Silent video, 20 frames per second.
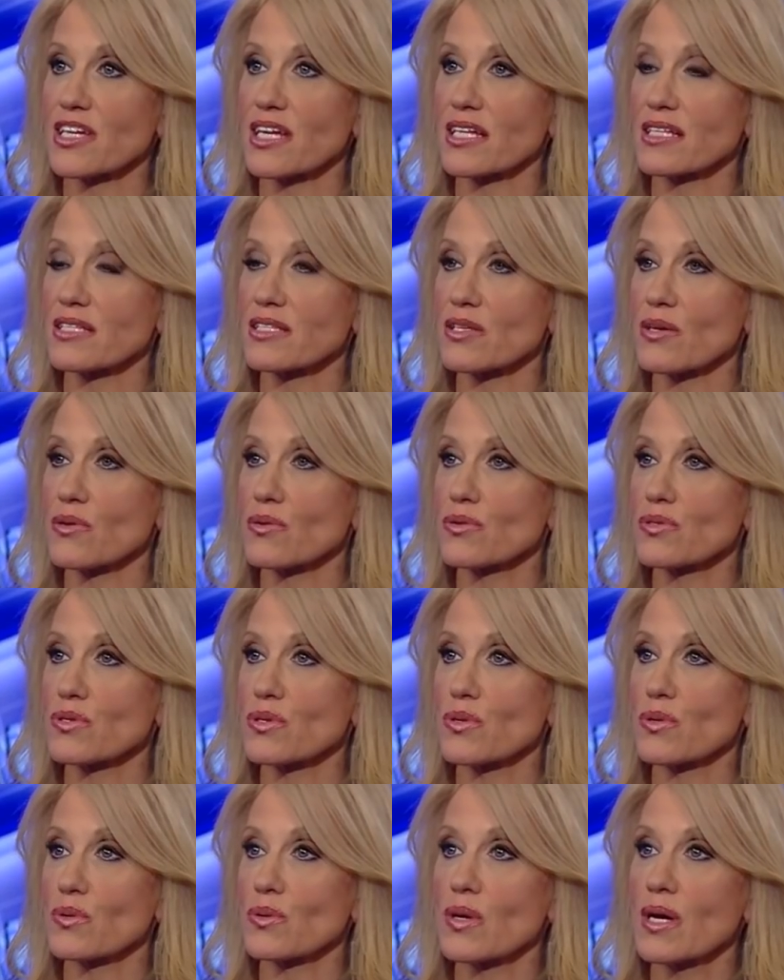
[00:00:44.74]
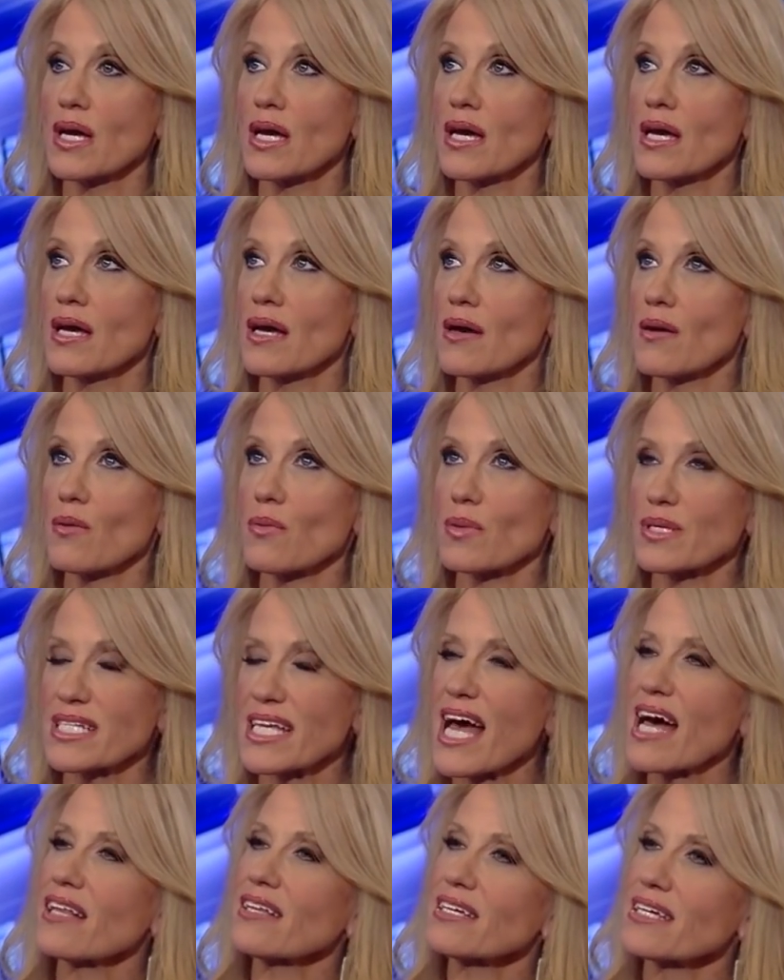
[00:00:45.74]
against those who were
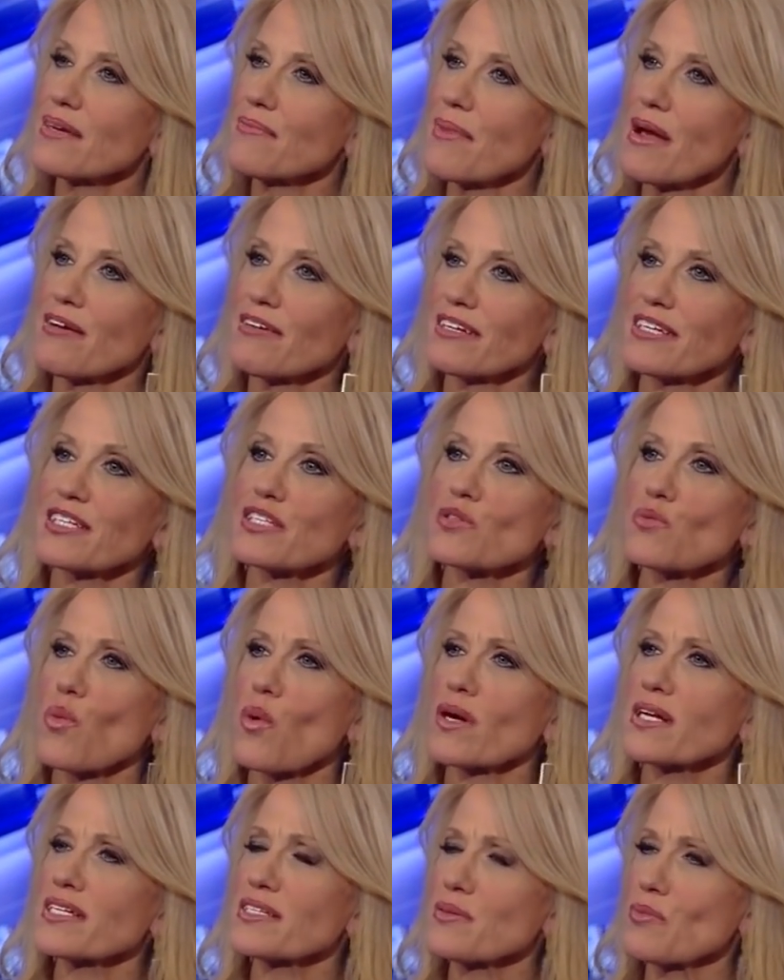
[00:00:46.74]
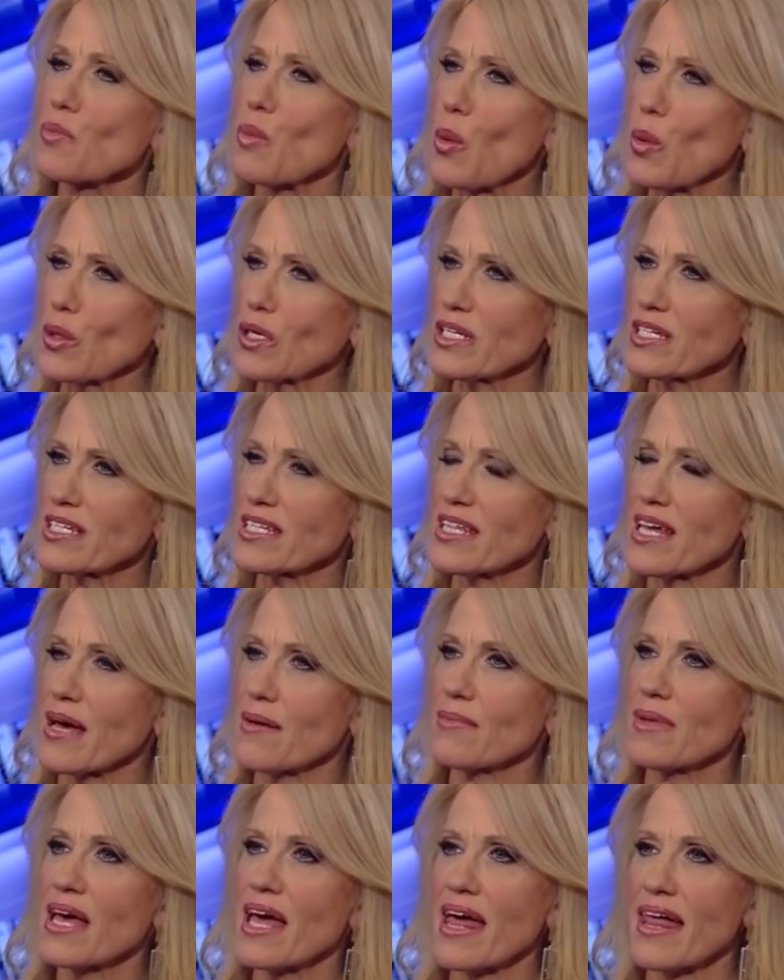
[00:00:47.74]
telling Americans what is important to
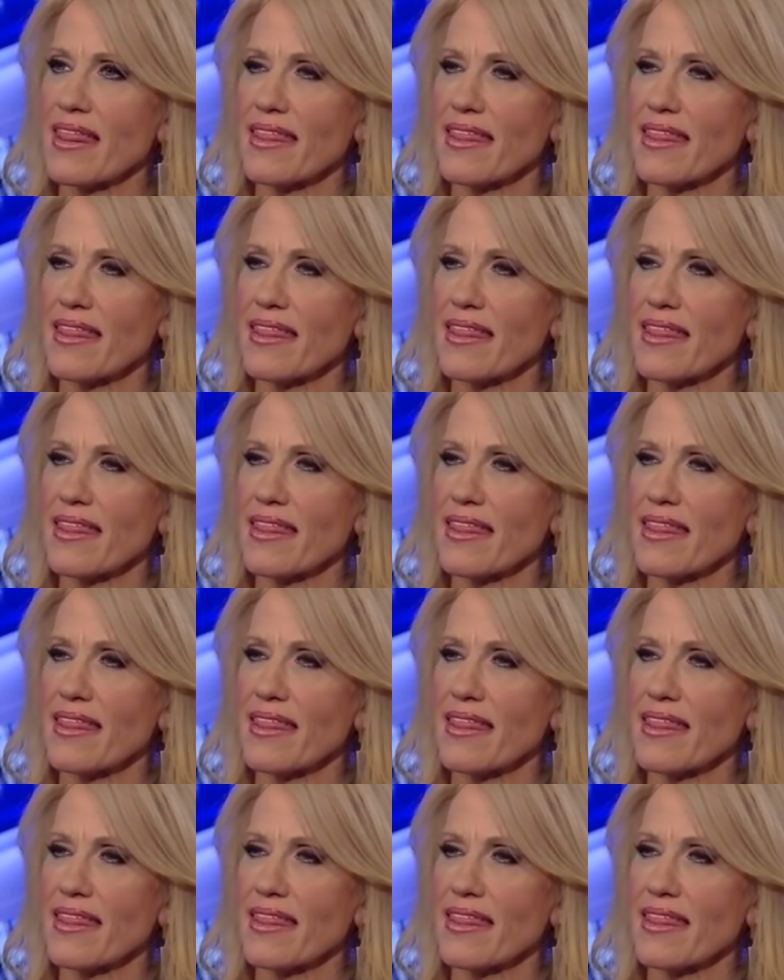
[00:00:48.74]
them.